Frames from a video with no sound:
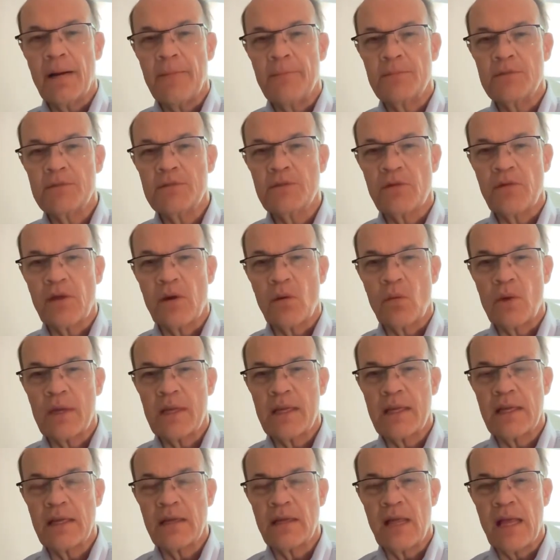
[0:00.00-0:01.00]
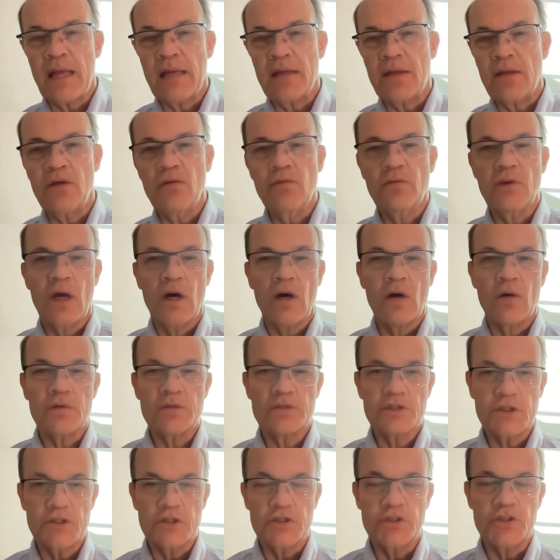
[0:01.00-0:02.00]
so that we can let you know
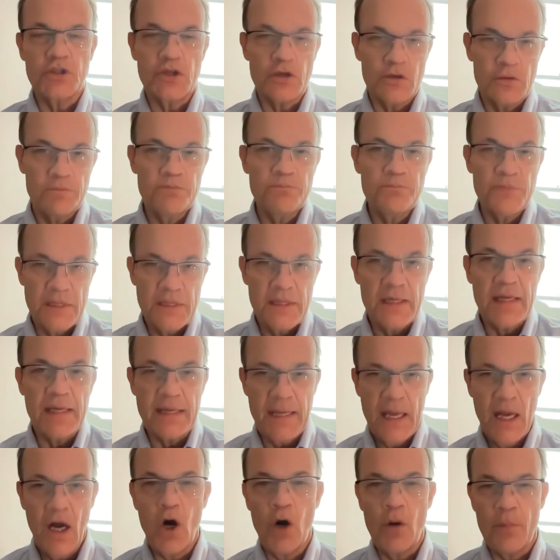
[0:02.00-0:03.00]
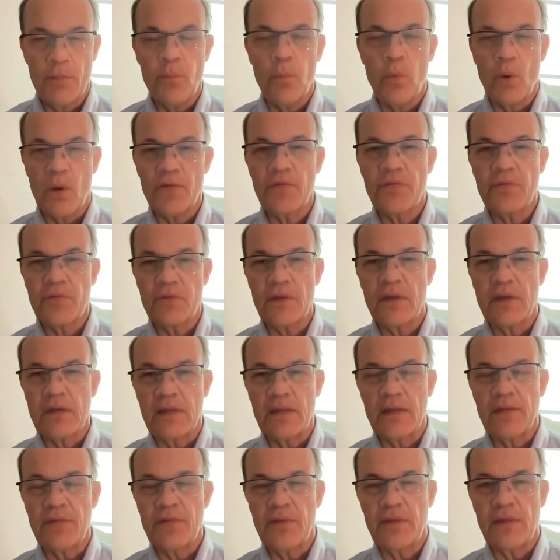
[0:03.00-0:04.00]
should you need help with
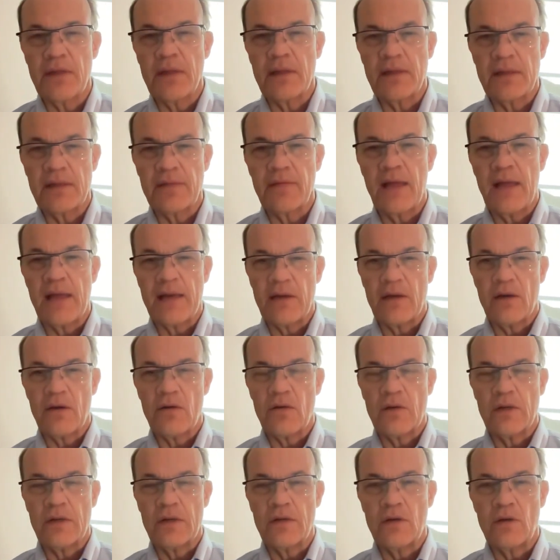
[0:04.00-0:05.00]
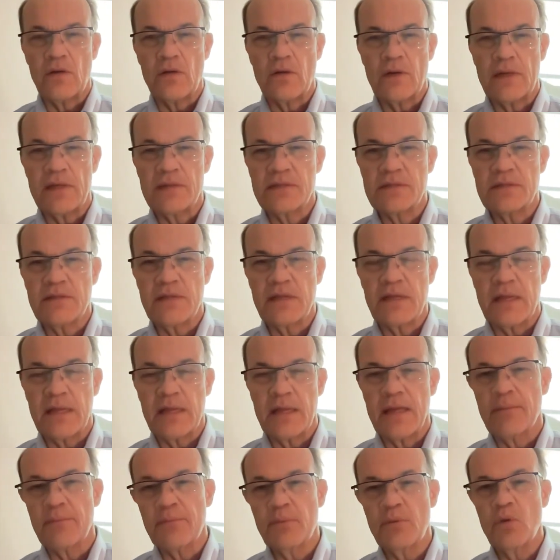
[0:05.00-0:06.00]
anything in that area known as the
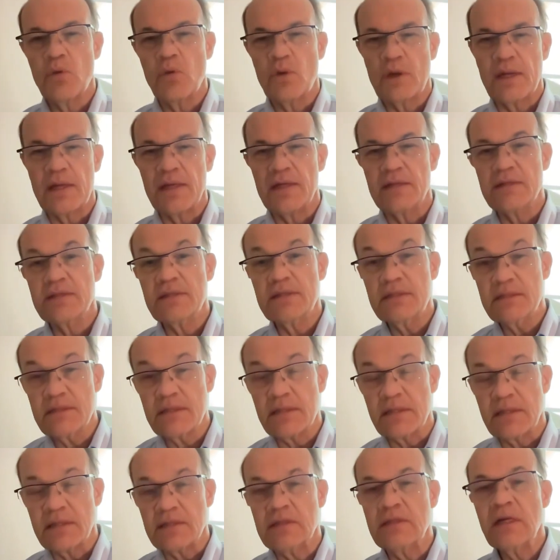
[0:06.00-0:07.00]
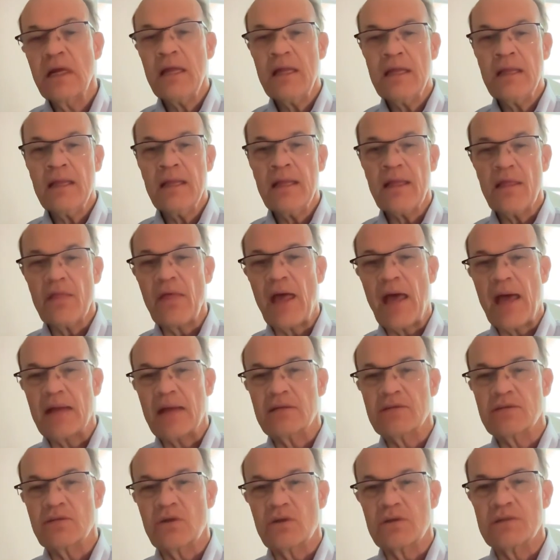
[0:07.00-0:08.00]
employee assistance. That
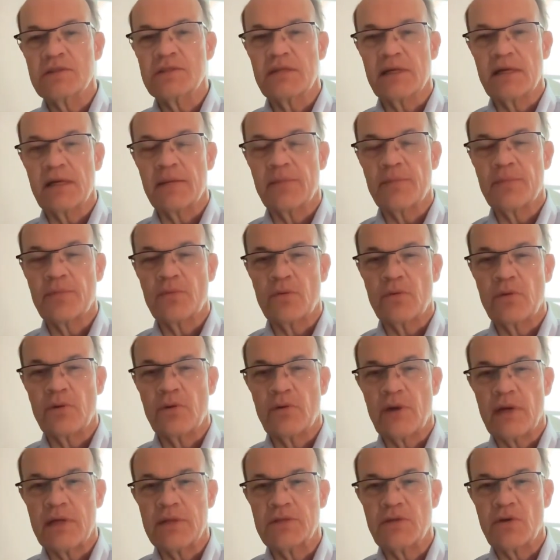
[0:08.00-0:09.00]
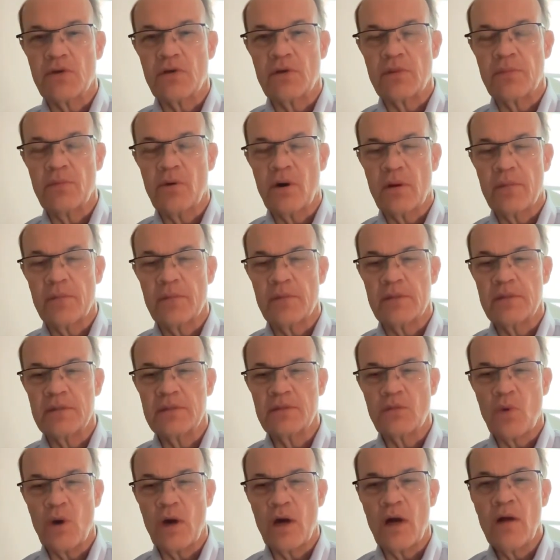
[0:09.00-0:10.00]
is all set up through your HR department as
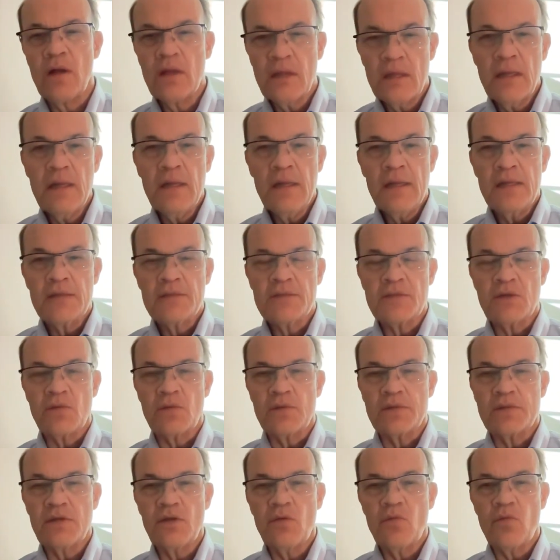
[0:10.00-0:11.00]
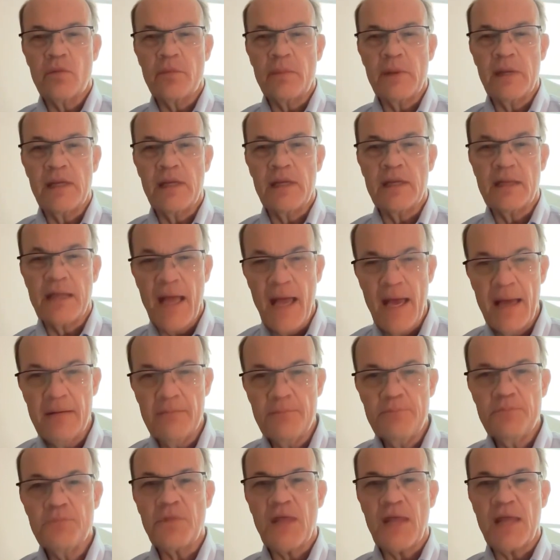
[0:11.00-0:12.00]
well. So until we meet
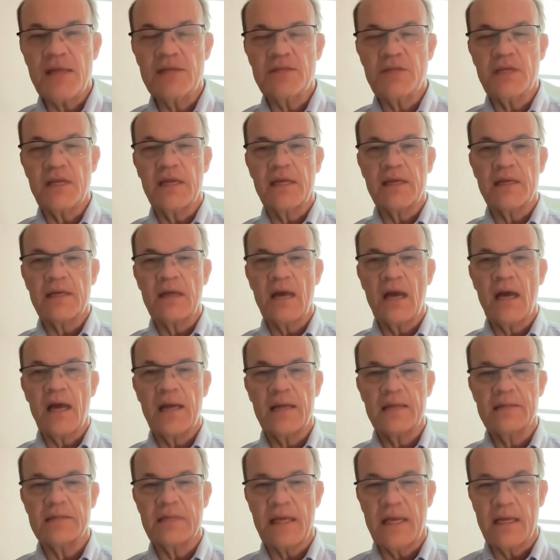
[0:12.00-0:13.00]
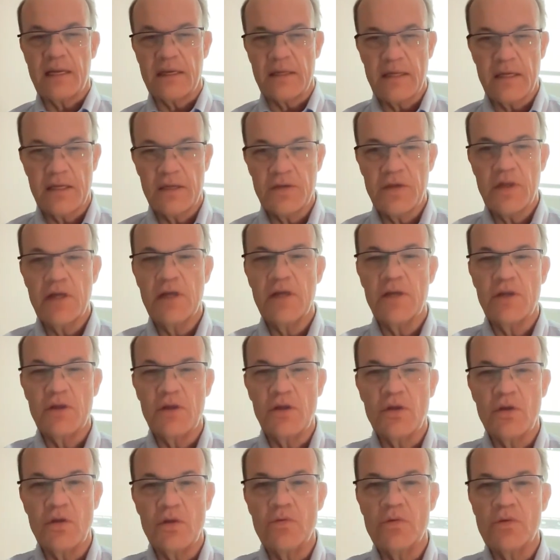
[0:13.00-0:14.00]
again, thanks again, guys, and
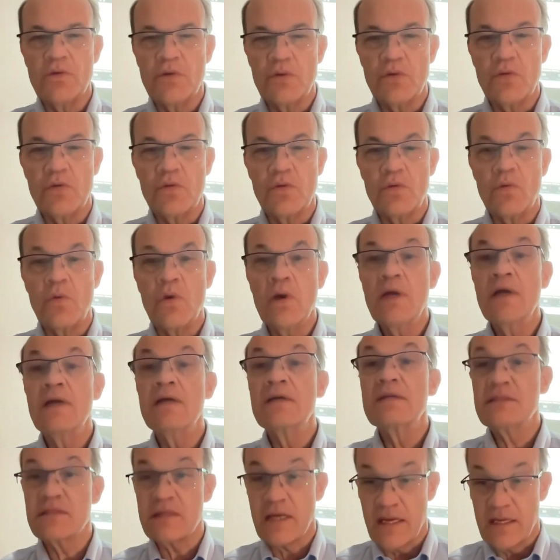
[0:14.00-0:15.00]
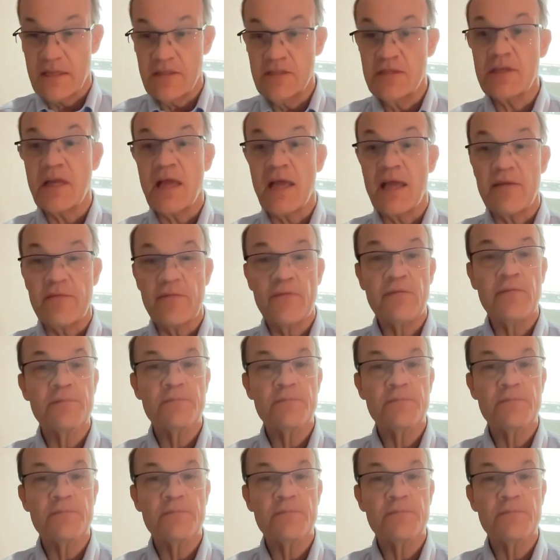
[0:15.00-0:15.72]
continue to stay safe.